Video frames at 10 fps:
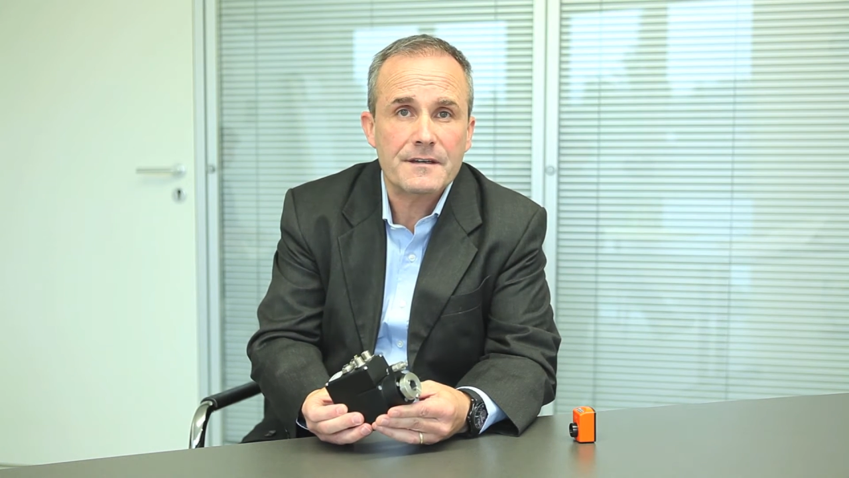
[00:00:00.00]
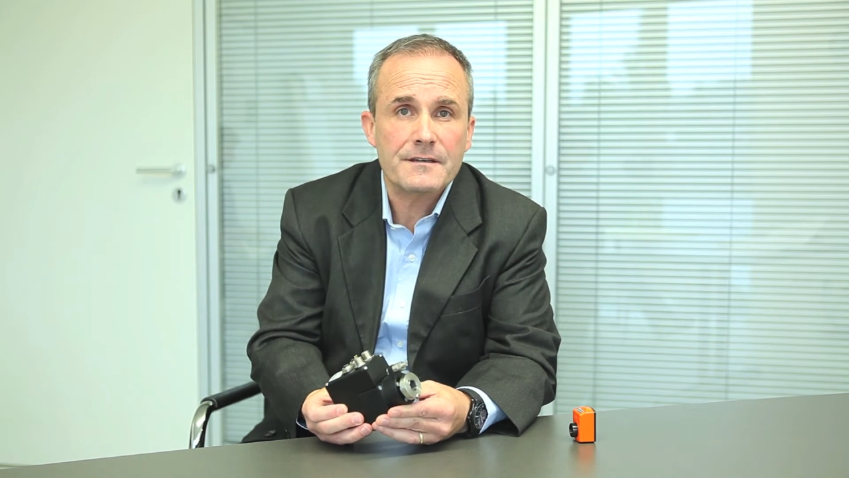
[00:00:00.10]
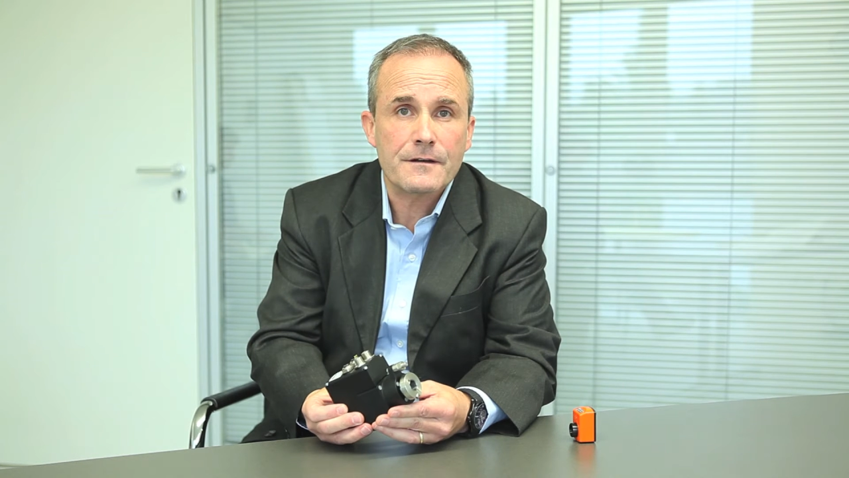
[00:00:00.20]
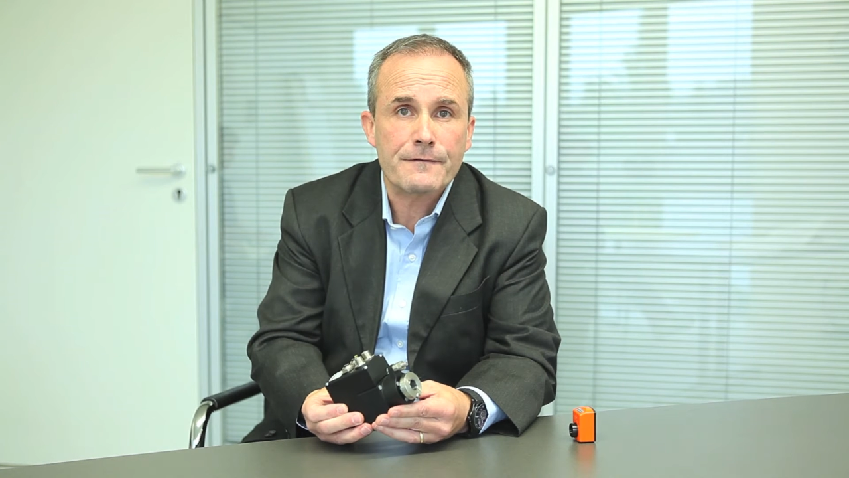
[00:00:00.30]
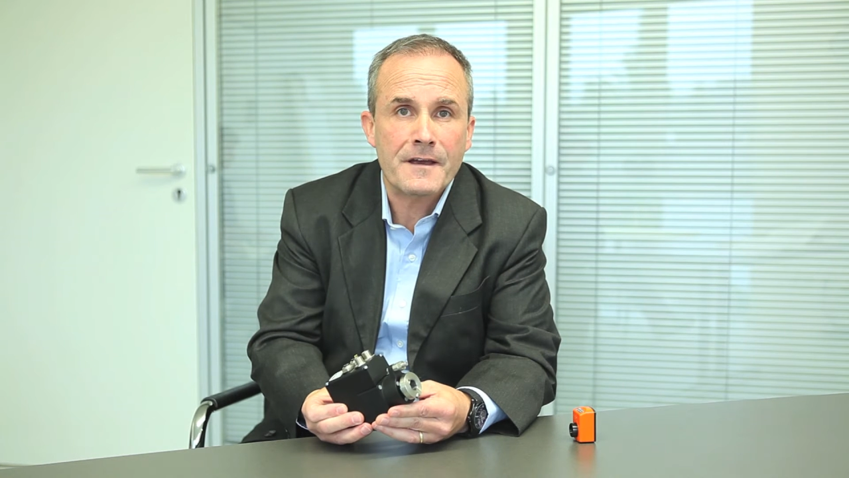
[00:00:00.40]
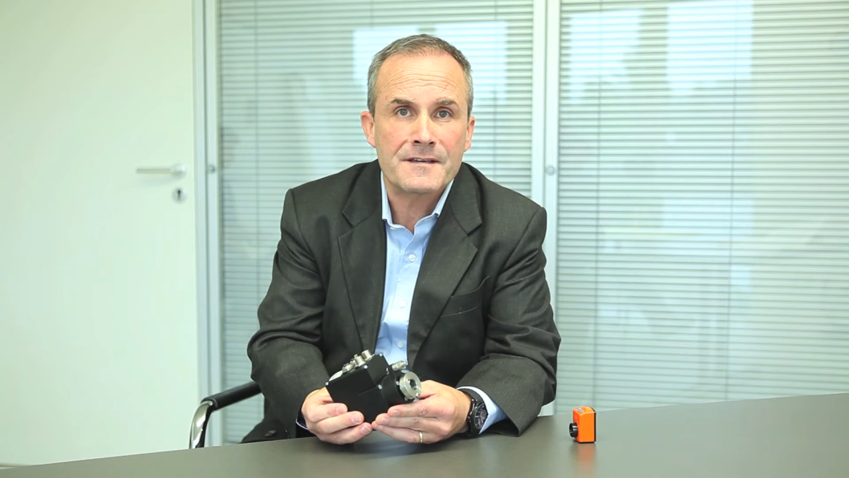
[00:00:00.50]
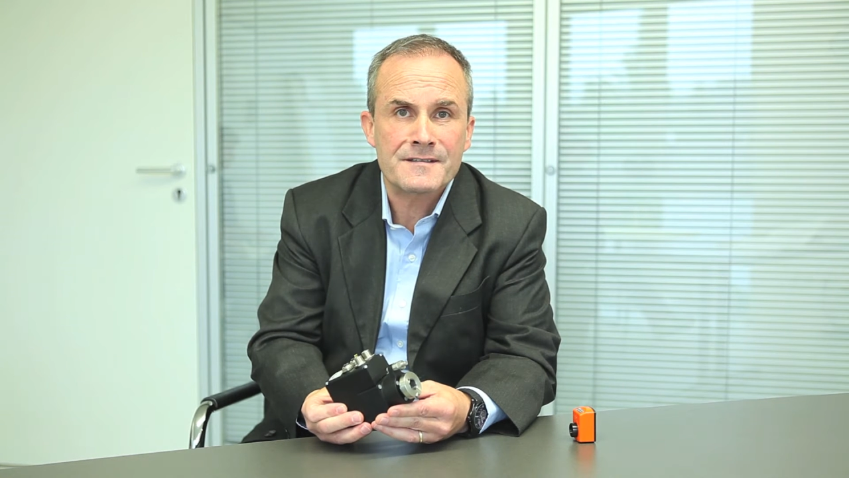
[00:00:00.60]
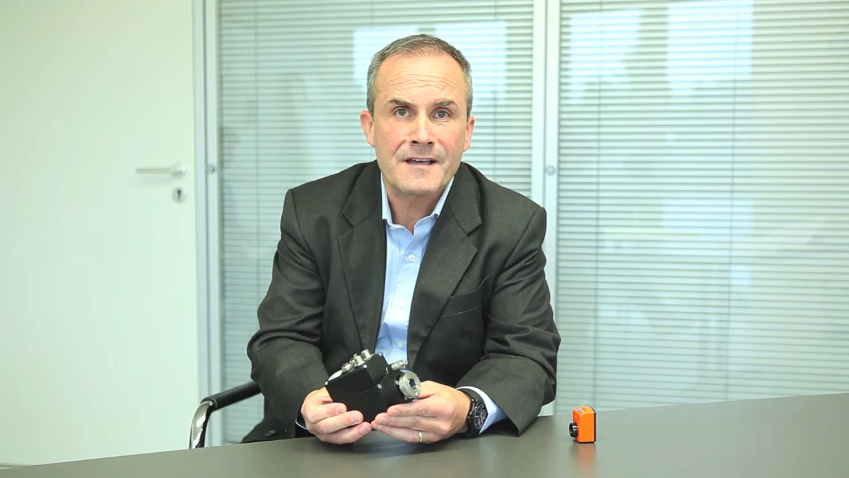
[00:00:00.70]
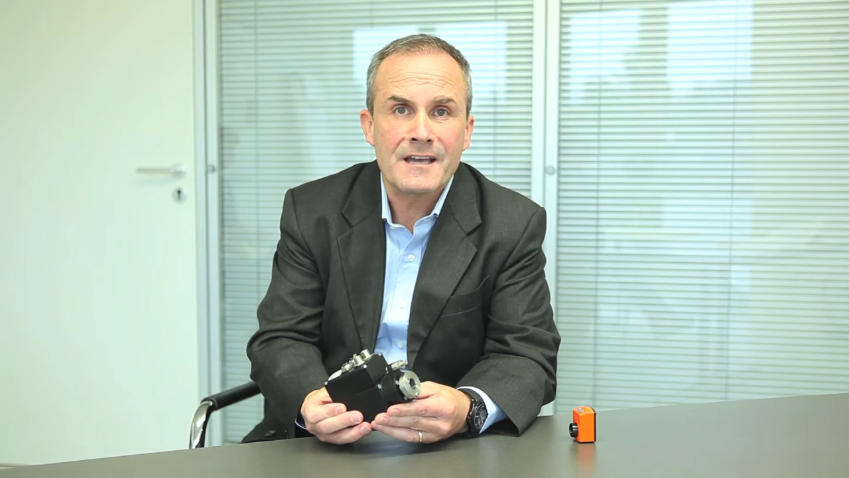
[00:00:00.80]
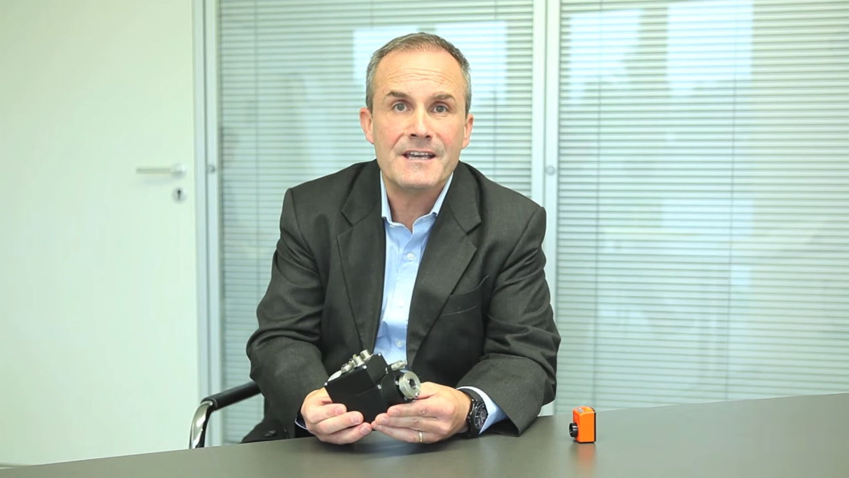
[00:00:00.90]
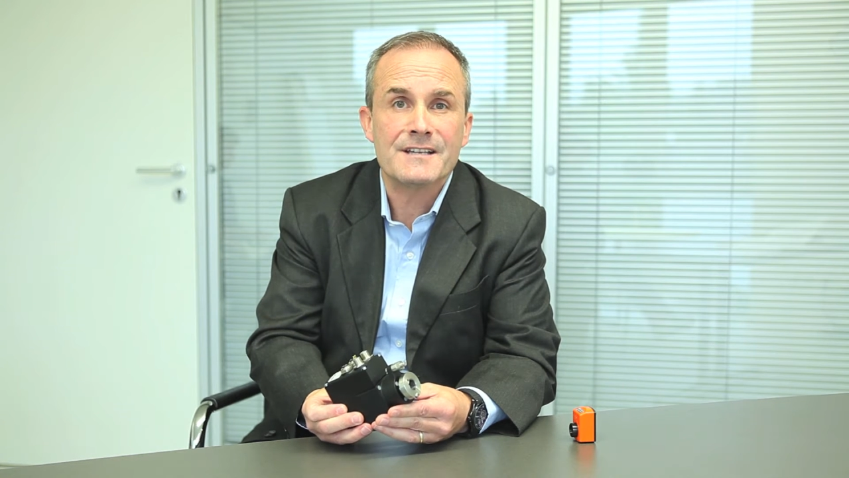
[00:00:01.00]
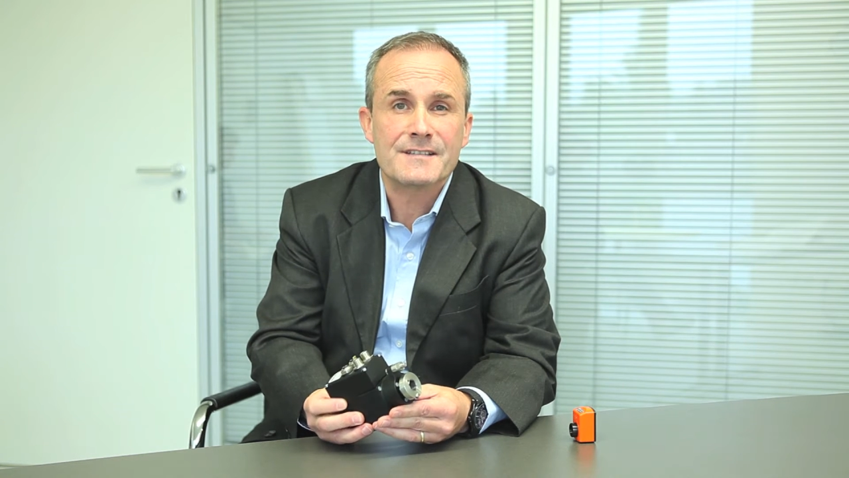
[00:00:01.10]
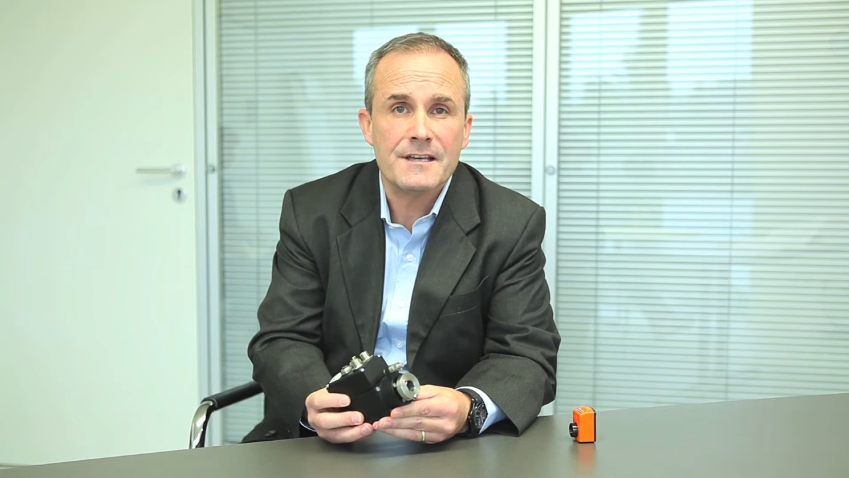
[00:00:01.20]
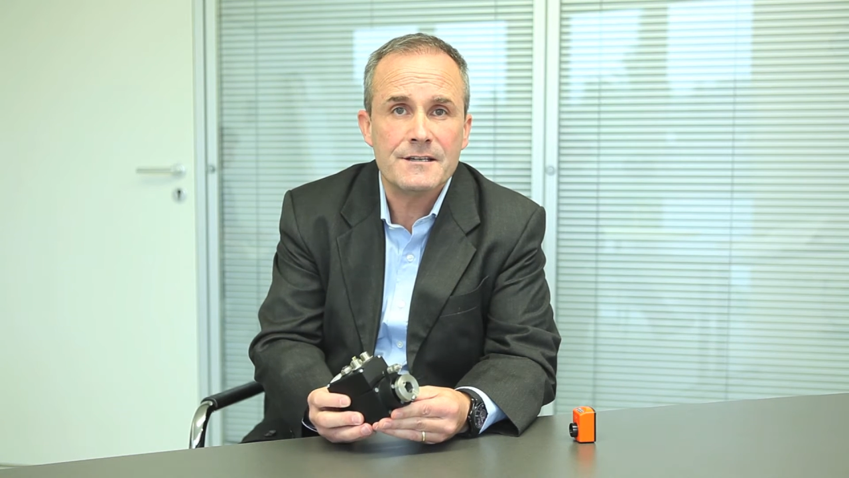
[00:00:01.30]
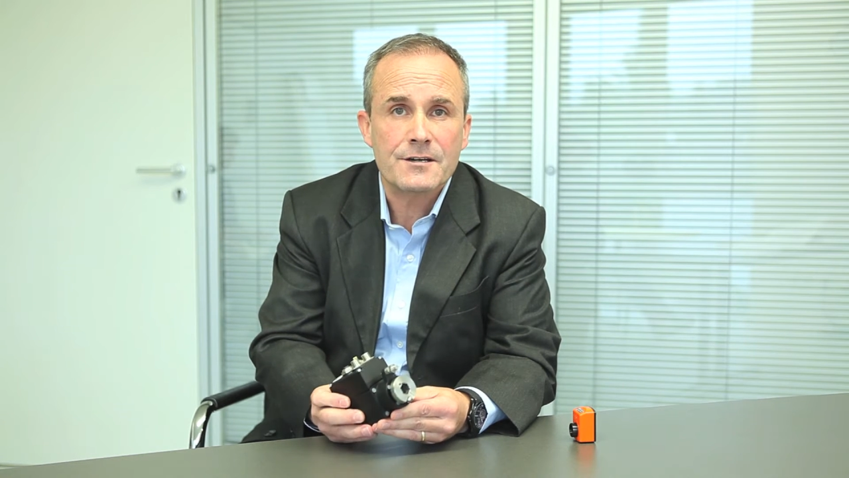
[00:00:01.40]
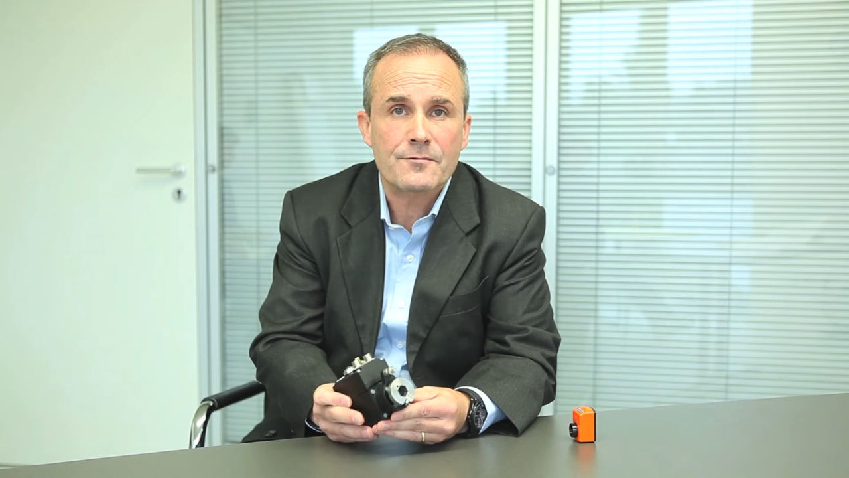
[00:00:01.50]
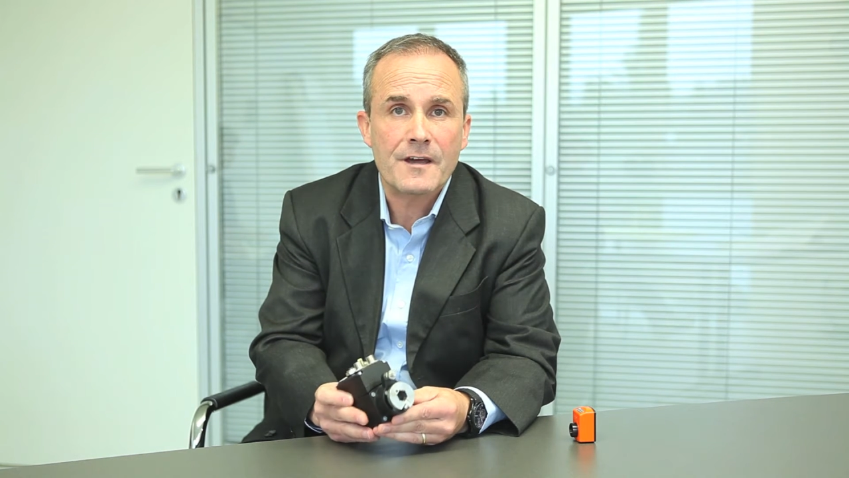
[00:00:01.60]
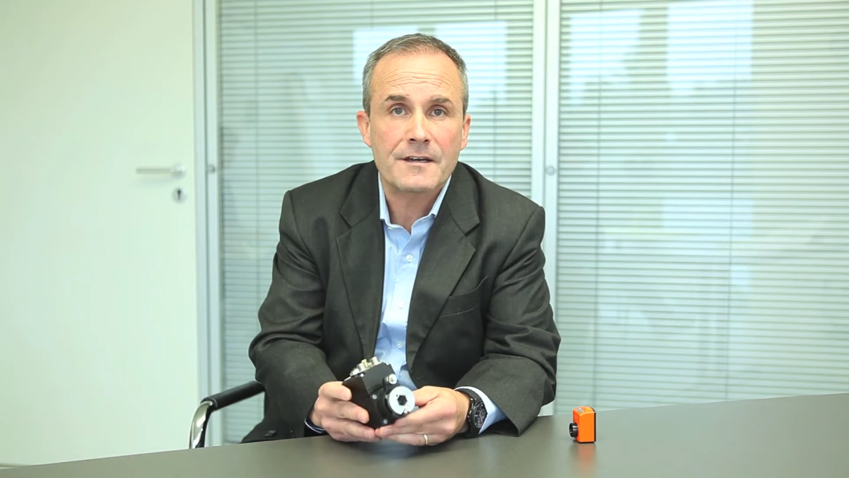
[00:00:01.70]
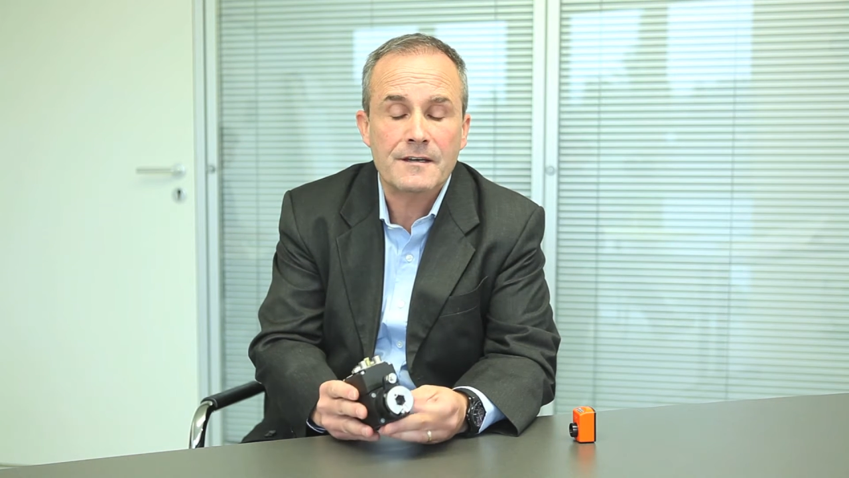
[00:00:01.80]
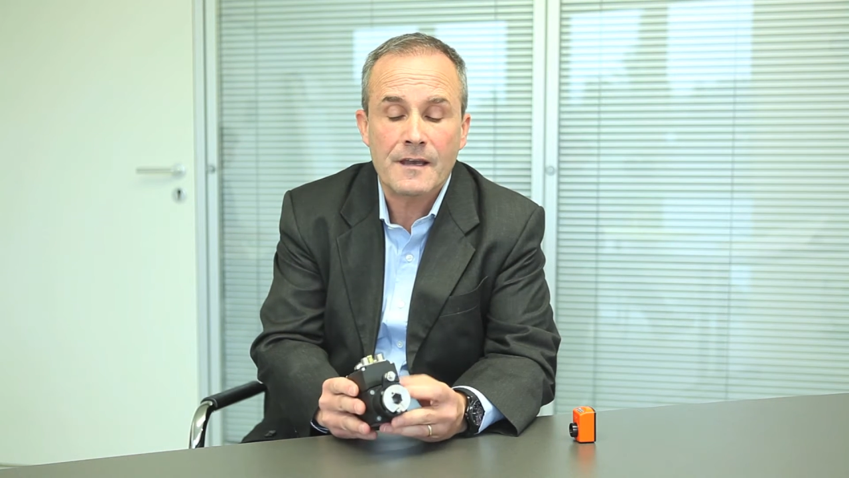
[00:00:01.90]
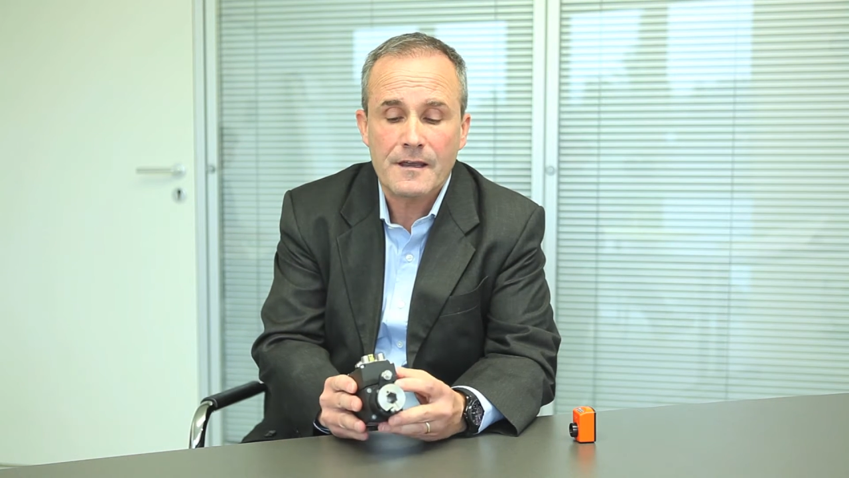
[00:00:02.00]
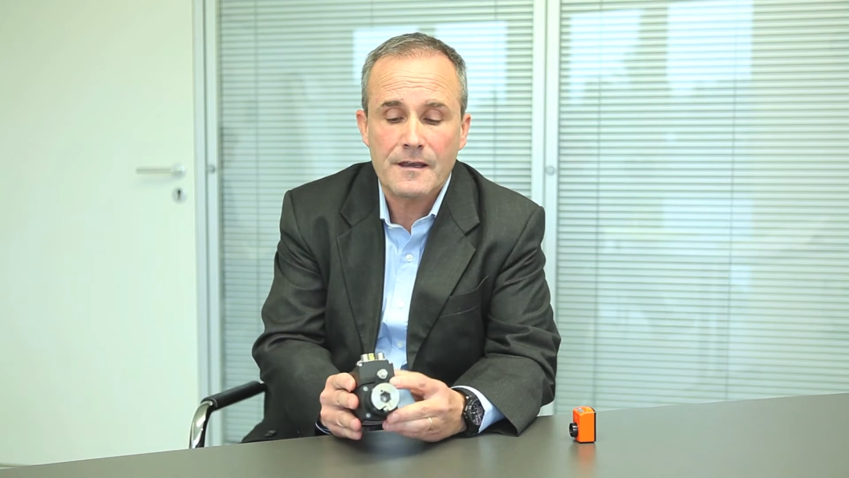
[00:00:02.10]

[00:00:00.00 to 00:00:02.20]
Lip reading: interface is integrated